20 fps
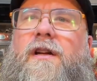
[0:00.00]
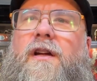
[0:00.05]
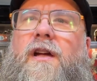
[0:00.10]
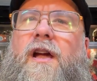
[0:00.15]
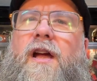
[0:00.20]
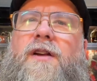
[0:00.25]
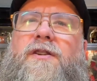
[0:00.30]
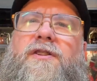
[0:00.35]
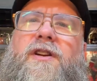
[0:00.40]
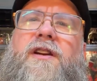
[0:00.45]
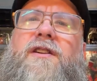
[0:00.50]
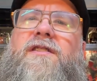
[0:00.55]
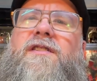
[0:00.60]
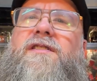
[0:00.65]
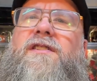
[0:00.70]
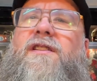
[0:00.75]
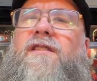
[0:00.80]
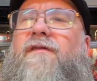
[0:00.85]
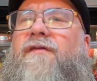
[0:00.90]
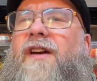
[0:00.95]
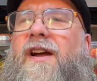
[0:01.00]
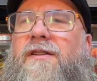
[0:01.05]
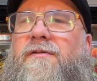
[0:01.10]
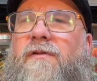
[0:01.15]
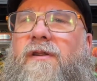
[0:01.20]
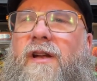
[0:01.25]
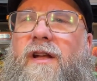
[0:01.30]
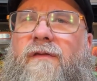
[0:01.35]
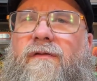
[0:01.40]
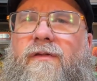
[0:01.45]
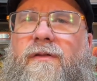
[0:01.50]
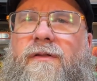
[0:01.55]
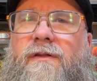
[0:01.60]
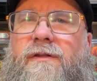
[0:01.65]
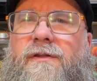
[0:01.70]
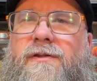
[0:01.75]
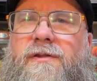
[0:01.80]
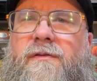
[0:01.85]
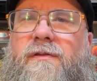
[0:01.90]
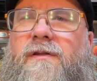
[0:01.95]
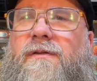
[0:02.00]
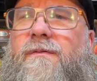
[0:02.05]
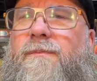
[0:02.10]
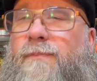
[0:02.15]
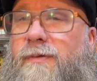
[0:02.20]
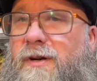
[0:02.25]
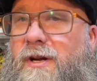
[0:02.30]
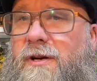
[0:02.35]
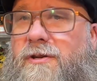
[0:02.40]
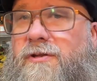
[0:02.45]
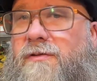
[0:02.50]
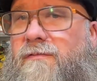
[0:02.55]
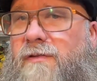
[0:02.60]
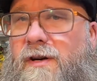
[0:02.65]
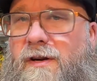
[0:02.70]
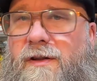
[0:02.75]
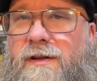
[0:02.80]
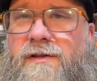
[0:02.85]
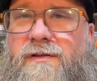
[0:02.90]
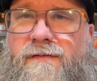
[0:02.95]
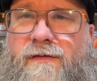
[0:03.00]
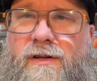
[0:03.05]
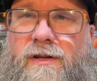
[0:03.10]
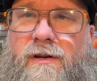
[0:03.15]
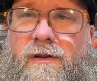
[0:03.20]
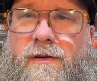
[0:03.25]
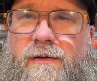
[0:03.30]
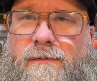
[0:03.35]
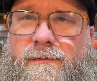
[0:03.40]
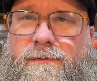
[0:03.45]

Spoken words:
and changes at the factory level during the production run of this figure.